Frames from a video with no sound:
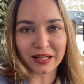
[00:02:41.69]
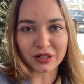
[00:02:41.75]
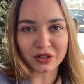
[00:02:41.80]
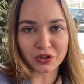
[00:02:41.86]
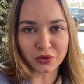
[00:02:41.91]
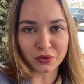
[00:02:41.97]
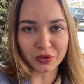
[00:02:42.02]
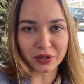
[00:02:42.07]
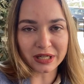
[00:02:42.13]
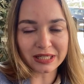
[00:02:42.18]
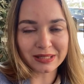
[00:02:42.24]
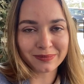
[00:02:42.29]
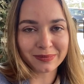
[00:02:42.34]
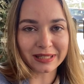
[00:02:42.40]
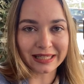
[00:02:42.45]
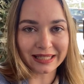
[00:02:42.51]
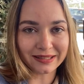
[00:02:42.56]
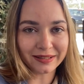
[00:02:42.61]
tourism
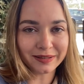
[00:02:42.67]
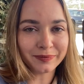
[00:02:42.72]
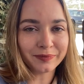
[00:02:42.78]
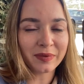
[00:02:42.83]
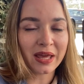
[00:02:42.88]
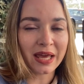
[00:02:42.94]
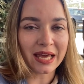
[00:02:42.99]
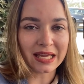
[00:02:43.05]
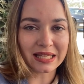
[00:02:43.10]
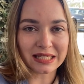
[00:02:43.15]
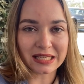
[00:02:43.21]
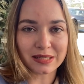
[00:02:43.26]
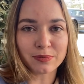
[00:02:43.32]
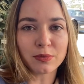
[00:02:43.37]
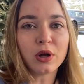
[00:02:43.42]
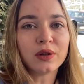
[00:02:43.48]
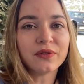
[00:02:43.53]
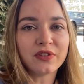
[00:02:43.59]
here it's a
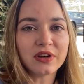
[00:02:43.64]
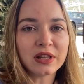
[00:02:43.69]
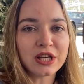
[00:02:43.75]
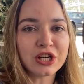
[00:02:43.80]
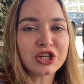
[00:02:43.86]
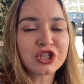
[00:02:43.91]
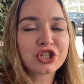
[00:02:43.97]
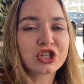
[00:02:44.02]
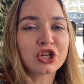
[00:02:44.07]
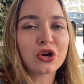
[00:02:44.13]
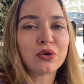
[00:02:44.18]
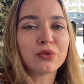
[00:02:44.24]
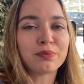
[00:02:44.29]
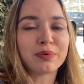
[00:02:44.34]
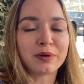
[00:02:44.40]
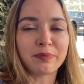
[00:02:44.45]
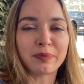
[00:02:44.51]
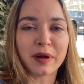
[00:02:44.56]
small village so
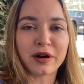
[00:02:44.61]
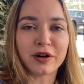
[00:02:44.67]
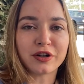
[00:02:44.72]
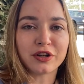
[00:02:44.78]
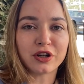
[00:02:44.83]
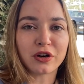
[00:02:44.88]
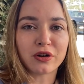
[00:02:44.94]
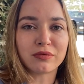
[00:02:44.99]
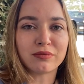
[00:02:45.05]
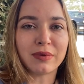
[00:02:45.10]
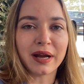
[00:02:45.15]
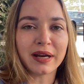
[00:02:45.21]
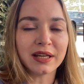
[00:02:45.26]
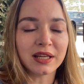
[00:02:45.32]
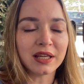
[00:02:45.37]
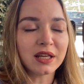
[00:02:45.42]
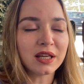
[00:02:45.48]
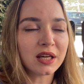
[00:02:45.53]
prepare your
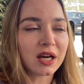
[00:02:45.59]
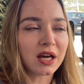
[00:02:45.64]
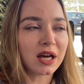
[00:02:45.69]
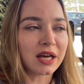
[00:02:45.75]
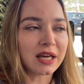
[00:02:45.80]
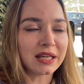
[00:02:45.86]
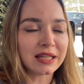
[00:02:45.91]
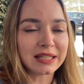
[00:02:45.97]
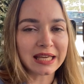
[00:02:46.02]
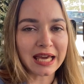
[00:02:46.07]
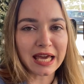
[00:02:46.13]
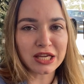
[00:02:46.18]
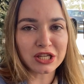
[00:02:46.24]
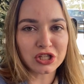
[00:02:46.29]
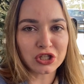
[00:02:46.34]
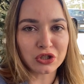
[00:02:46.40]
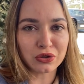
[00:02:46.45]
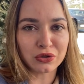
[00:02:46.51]
money uh, in
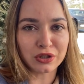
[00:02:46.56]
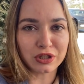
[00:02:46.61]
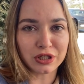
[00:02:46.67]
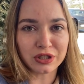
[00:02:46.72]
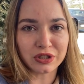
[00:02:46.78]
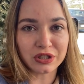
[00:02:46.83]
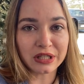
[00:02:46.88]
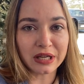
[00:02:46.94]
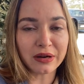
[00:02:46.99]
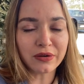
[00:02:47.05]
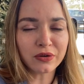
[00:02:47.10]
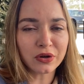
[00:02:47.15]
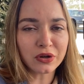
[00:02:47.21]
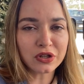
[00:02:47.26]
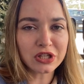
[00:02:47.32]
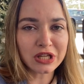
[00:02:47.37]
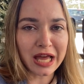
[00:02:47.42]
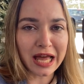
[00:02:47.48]
case you need
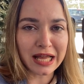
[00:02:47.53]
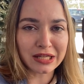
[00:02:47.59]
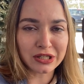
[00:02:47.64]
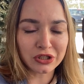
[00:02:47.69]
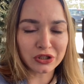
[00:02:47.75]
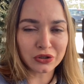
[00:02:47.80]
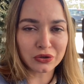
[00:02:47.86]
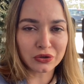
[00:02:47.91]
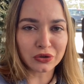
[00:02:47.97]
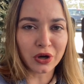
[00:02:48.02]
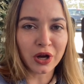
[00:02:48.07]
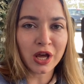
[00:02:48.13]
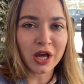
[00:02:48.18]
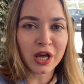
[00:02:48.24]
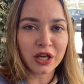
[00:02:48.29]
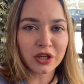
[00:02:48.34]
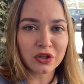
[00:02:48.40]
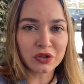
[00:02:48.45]
euros and you
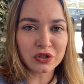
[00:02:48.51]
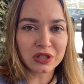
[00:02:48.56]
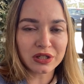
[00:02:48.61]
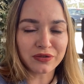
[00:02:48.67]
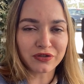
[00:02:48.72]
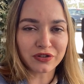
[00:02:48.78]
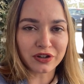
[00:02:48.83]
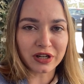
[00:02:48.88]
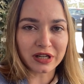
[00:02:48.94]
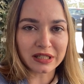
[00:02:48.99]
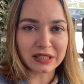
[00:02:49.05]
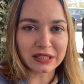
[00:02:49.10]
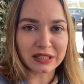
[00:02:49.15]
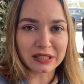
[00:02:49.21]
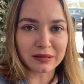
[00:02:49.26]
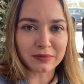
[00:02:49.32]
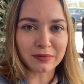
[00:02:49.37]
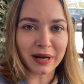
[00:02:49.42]
use different
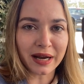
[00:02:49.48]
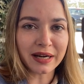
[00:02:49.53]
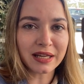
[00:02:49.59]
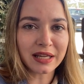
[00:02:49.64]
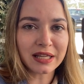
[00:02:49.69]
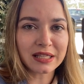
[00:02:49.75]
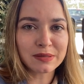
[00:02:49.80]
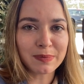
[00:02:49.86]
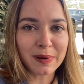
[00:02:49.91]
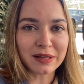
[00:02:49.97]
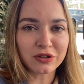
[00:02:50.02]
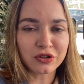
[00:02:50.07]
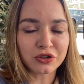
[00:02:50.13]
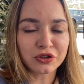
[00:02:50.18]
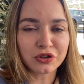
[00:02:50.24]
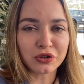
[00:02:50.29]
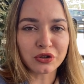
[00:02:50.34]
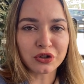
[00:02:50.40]
money it's better
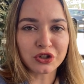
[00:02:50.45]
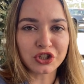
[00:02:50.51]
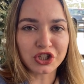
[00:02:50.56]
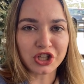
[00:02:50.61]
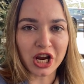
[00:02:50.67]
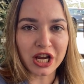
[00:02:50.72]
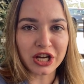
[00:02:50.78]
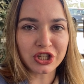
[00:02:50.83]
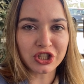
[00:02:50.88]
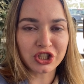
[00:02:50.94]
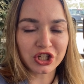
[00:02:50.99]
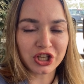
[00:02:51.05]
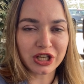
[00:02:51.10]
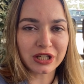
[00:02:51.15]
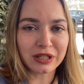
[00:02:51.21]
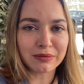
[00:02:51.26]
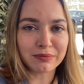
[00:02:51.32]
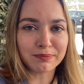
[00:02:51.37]
to exchange
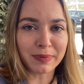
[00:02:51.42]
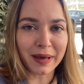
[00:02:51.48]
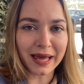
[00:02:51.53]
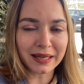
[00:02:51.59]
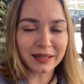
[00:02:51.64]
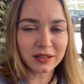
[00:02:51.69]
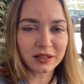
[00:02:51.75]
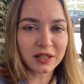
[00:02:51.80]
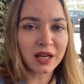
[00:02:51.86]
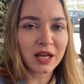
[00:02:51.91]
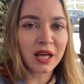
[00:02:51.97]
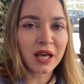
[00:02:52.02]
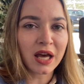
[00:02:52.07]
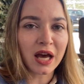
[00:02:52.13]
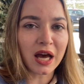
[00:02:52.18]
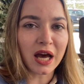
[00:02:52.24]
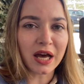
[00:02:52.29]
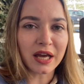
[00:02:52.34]
in bank
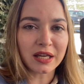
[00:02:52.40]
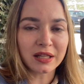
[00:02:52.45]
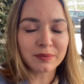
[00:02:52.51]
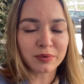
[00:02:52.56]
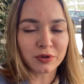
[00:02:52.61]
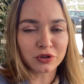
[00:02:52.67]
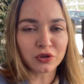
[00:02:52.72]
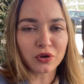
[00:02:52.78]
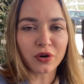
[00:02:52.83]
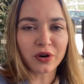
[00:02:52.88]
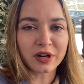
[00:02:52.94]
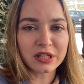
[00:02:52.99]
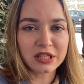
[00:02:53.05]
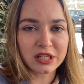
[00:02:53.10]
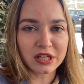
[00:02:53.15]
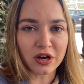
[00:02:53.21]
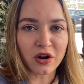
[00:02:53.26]
uh, in Podgorica